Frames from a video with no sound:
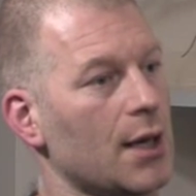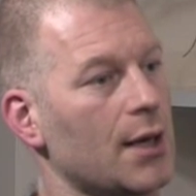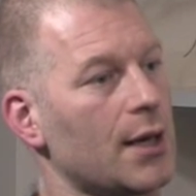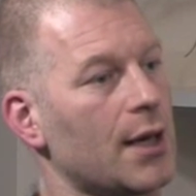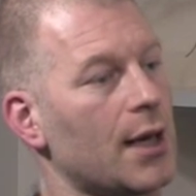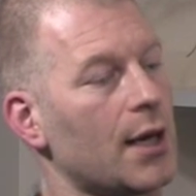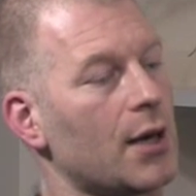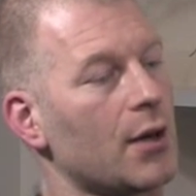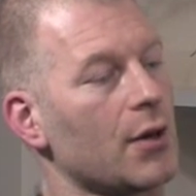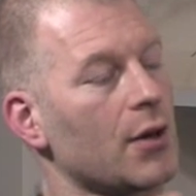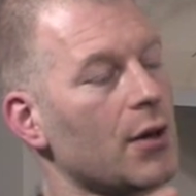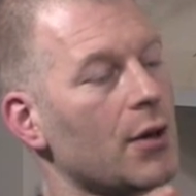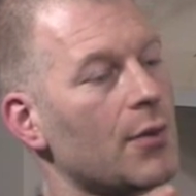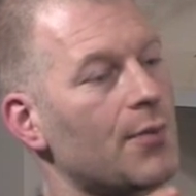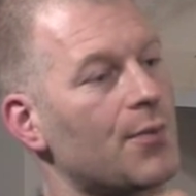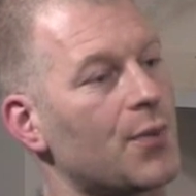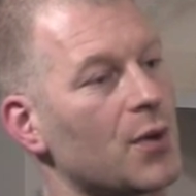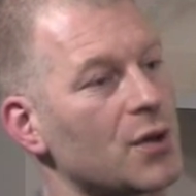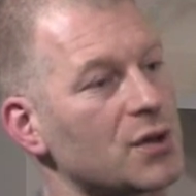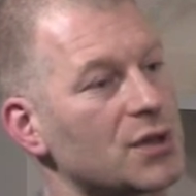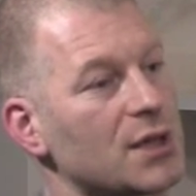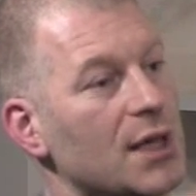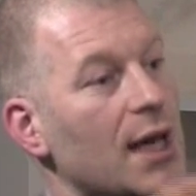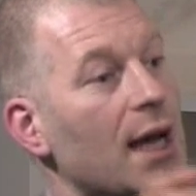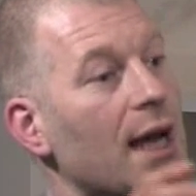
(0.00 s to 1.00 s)
Now, the
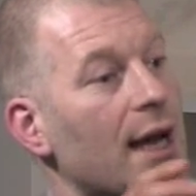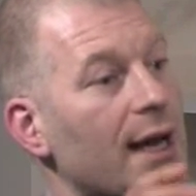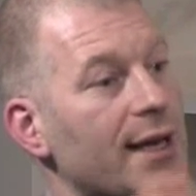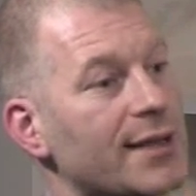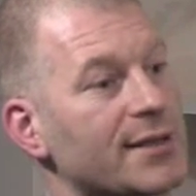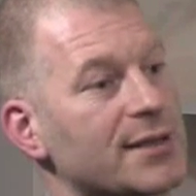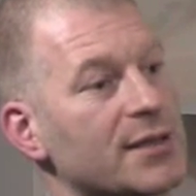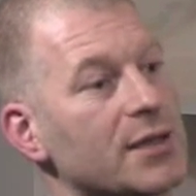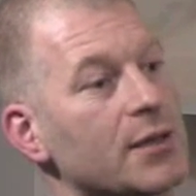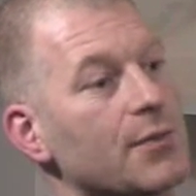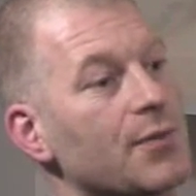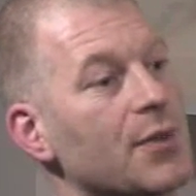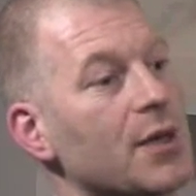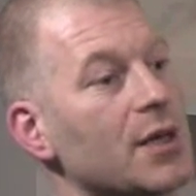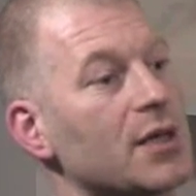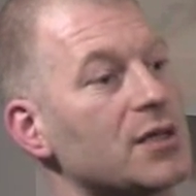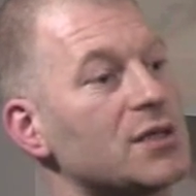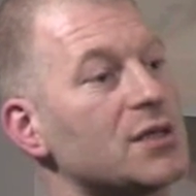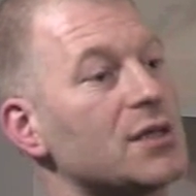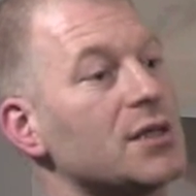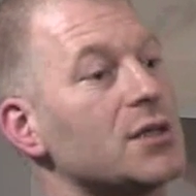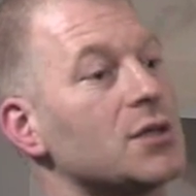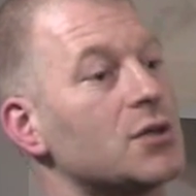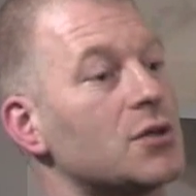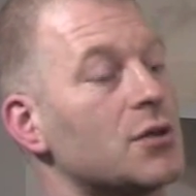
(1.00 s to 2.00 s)
body has the
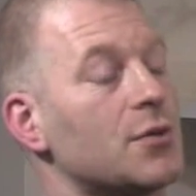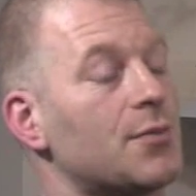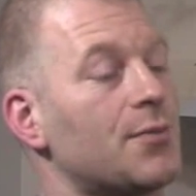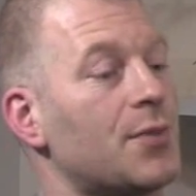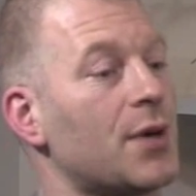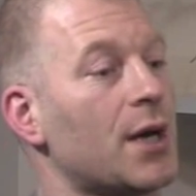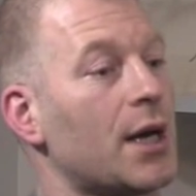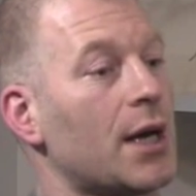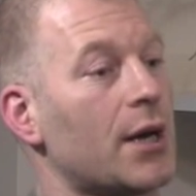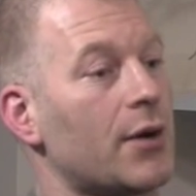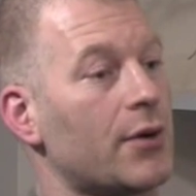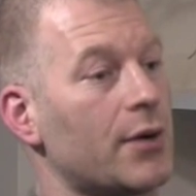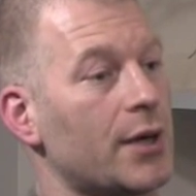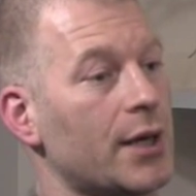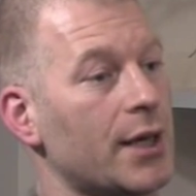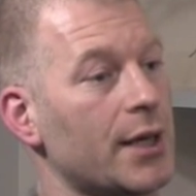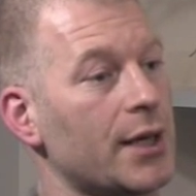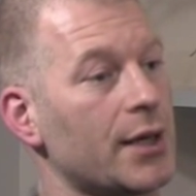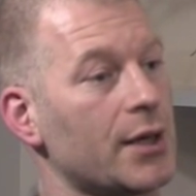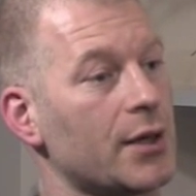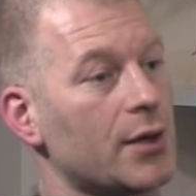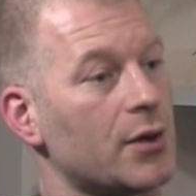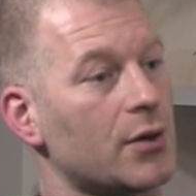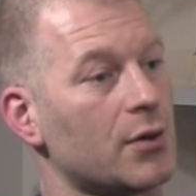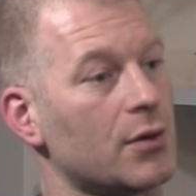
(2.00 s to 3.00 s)
ability to repair and
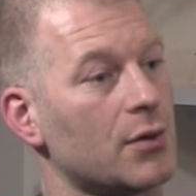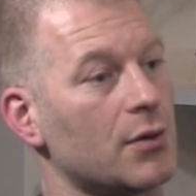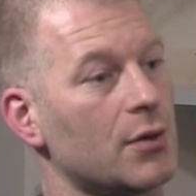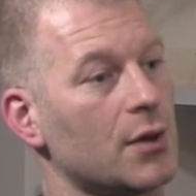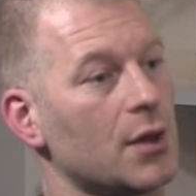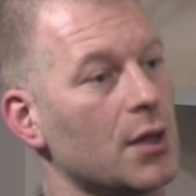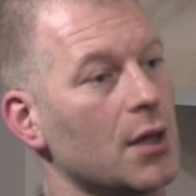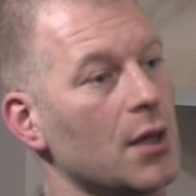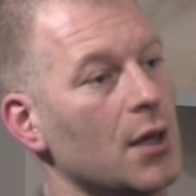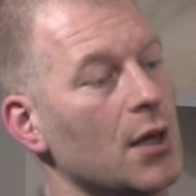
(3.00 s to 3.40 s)
heal,